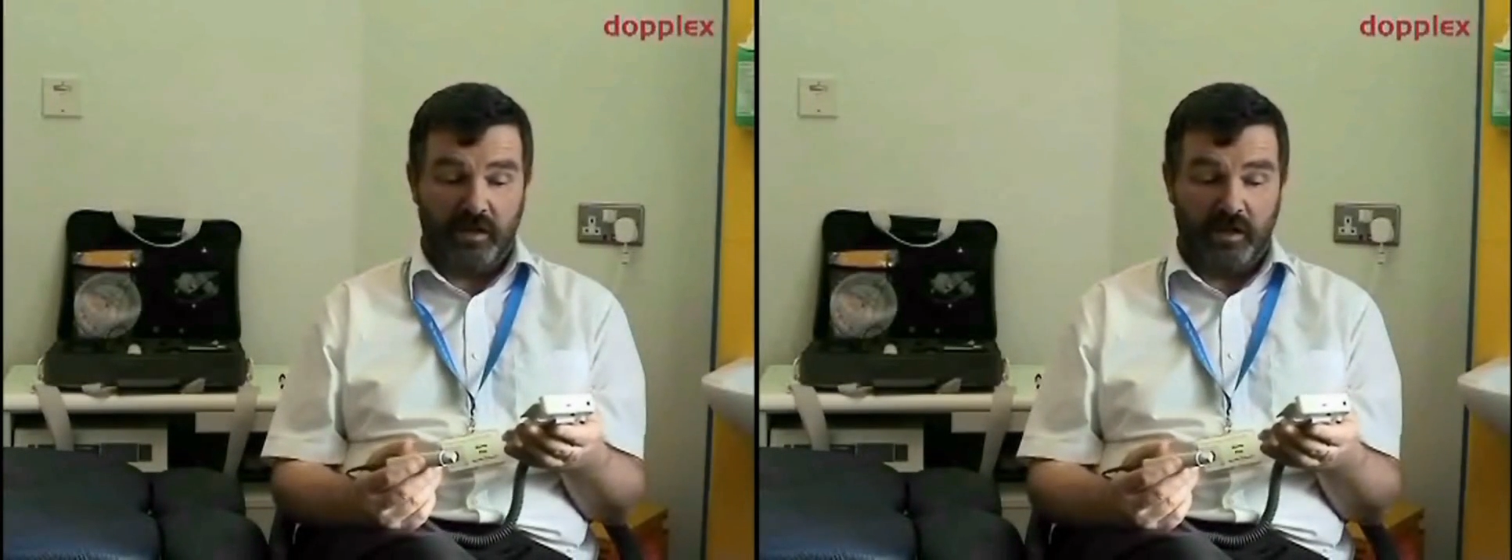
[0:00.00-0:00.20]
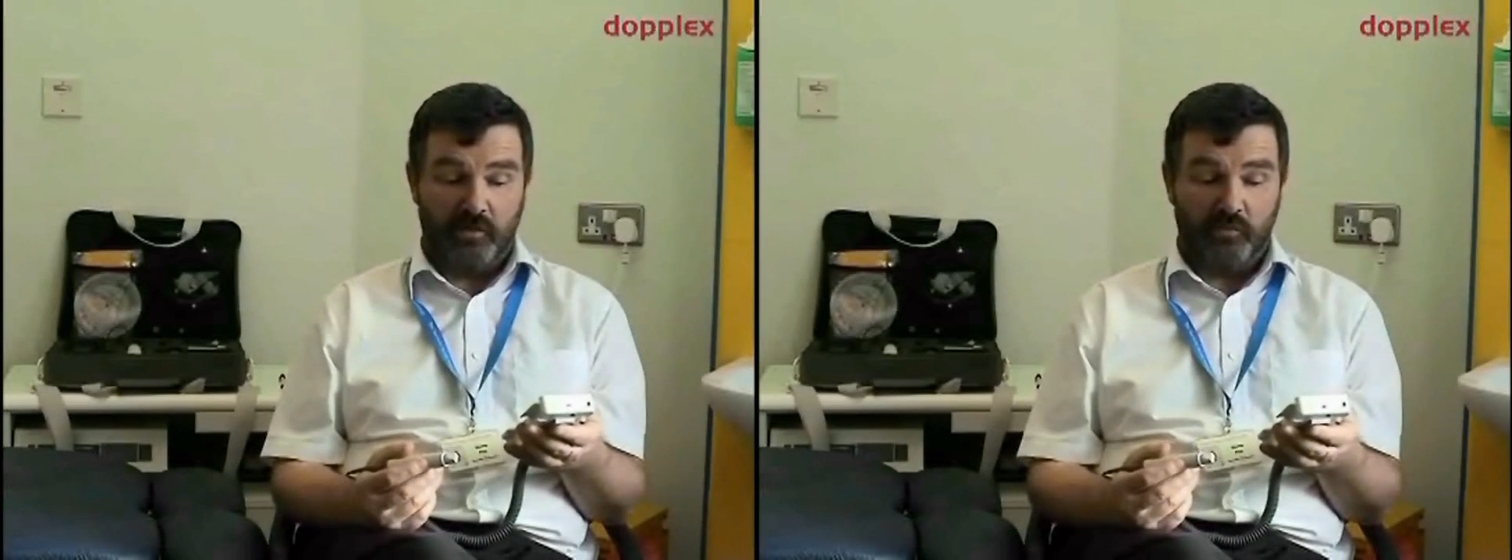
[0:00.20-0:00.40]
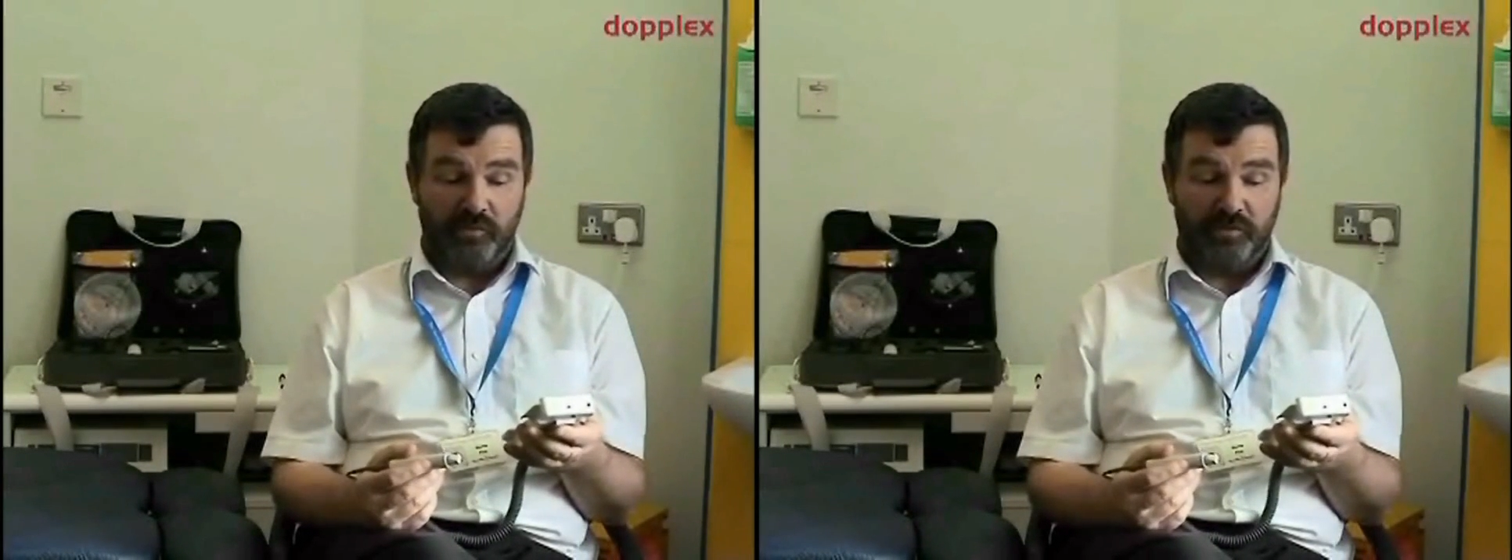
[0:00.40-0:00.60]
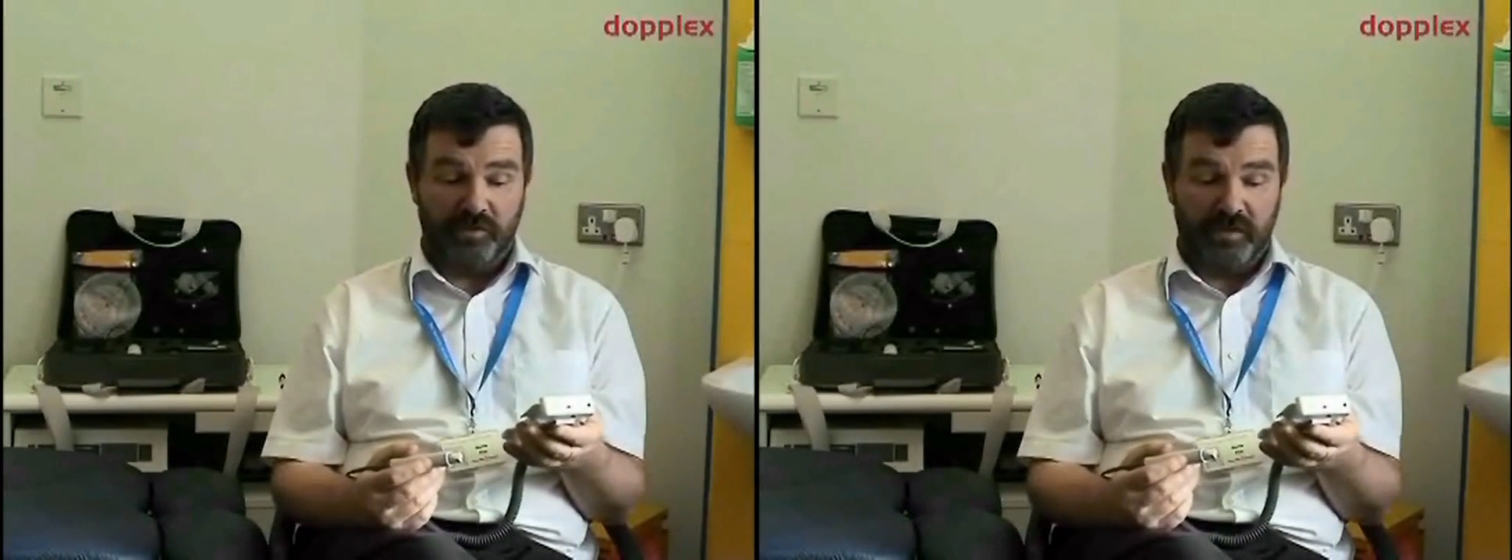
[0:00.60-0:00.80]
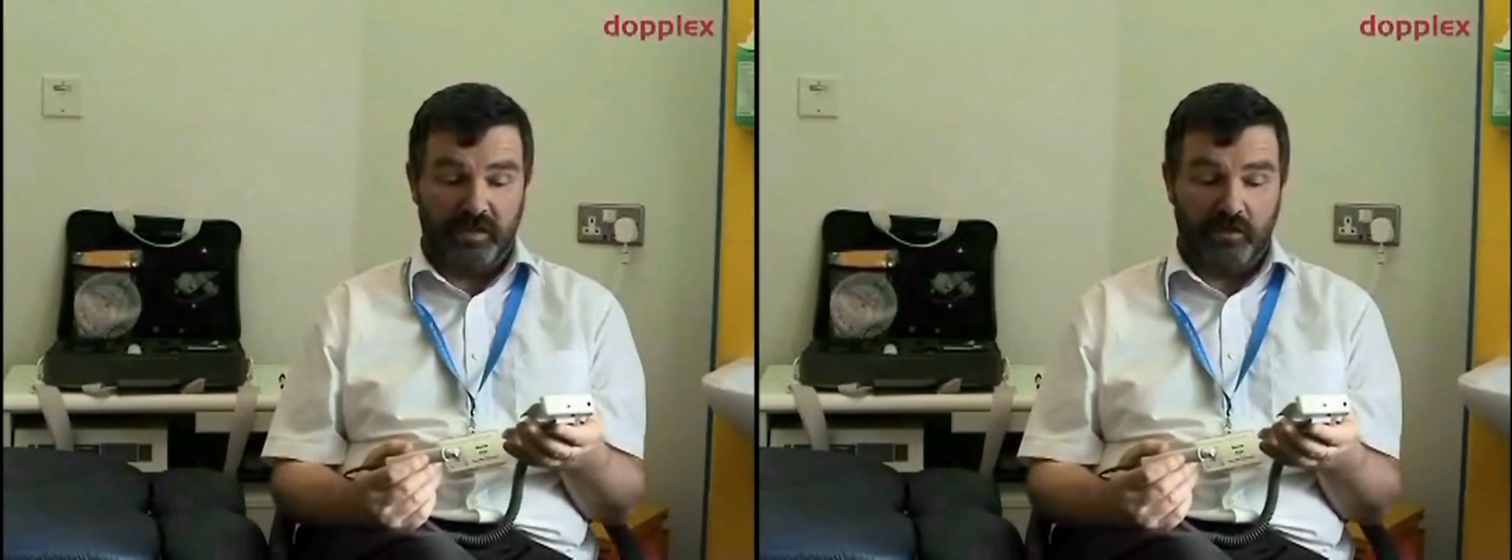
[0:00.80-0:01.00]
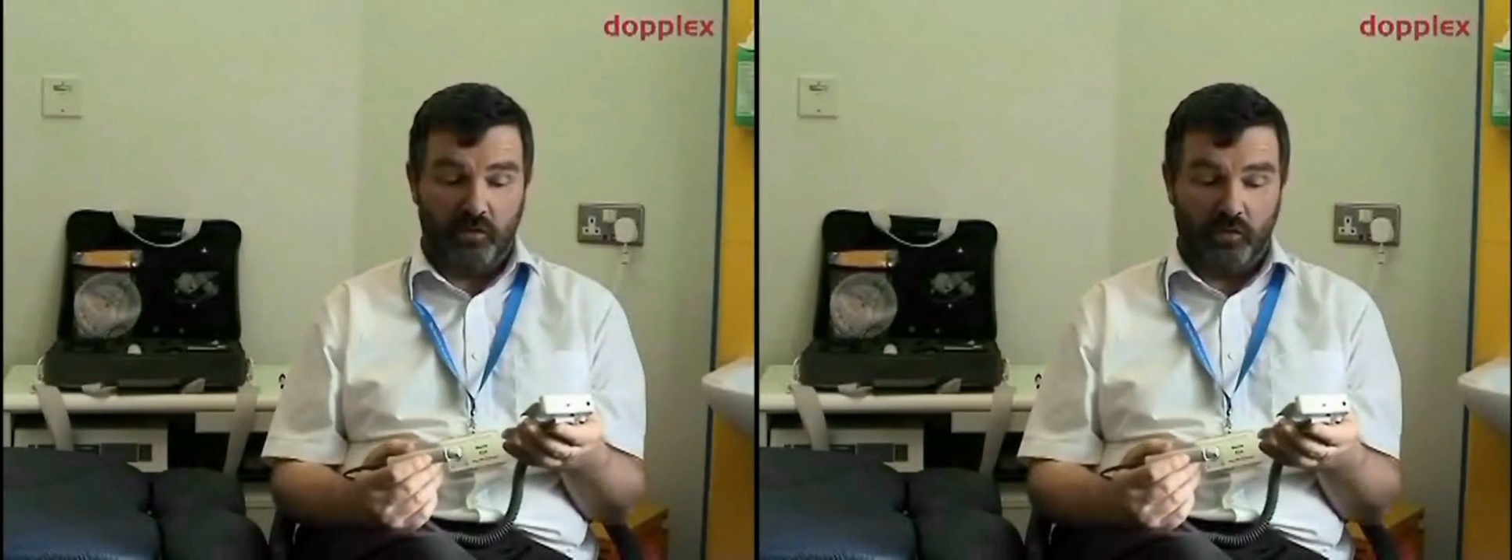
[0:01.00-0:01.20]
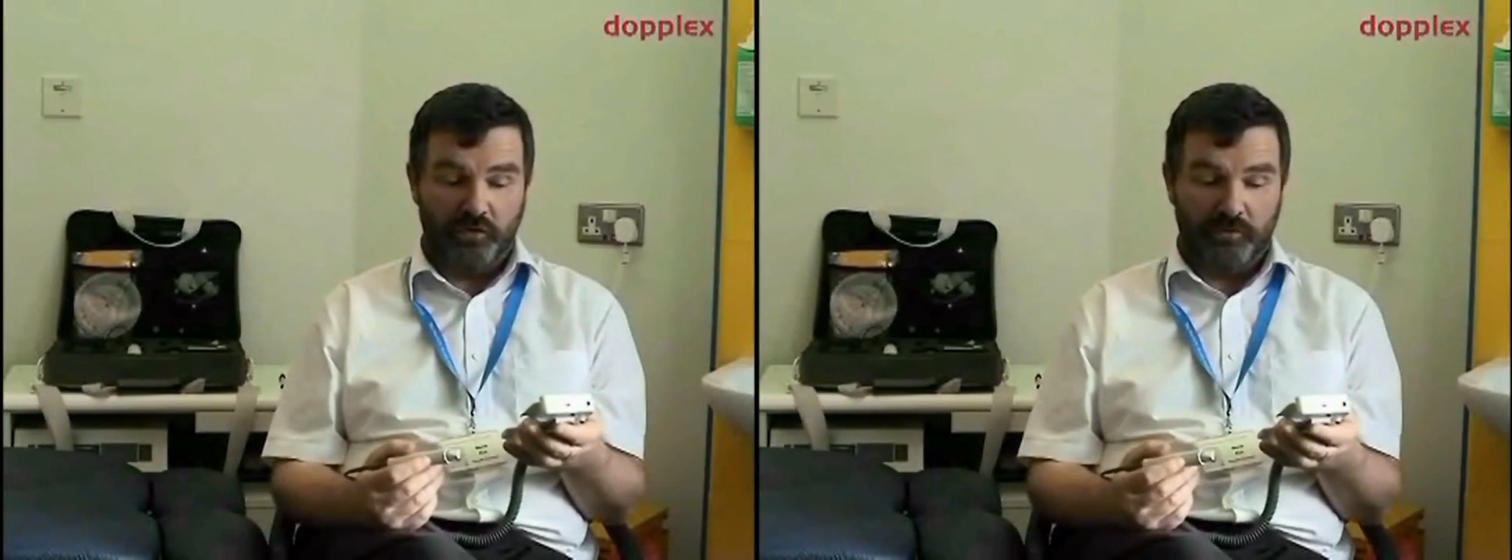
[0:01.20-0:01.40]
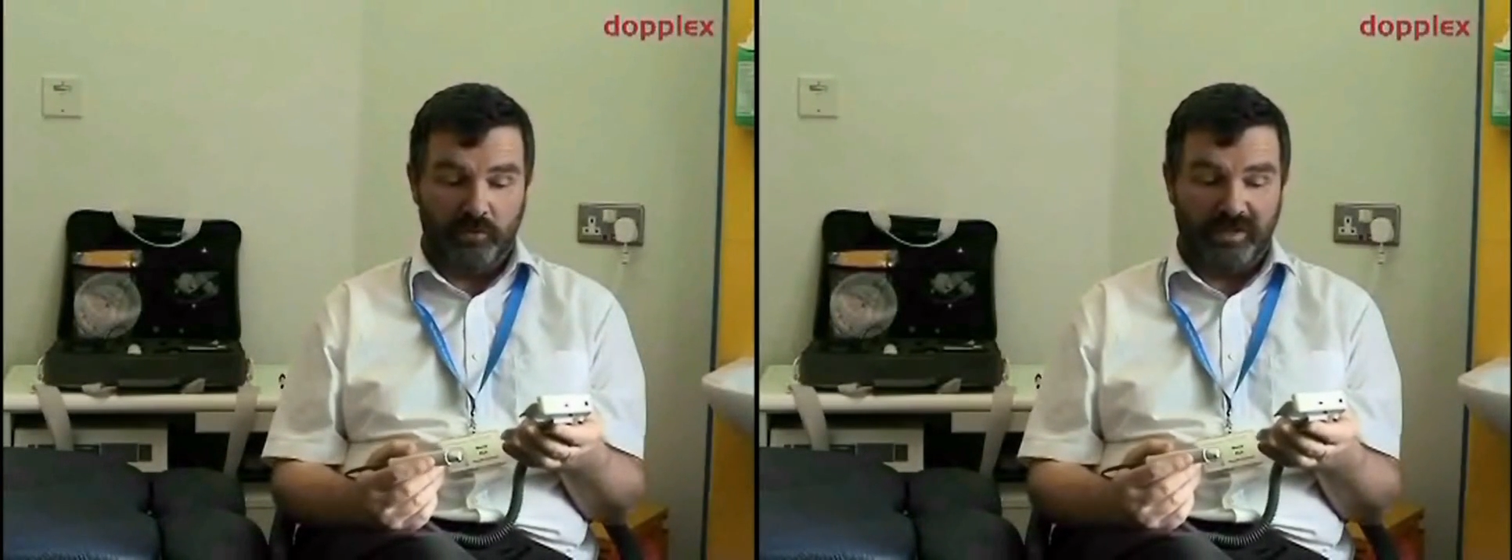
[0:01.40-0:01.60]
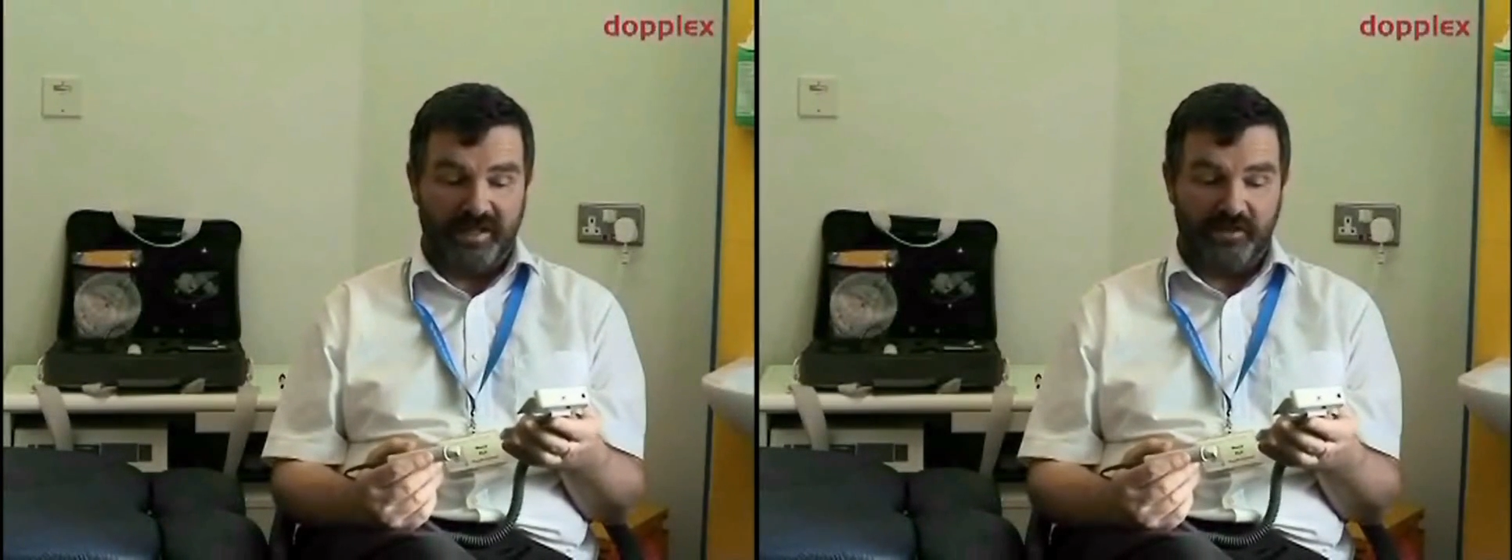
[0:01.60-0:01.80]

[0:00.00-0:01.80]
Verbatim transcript: um, with the audible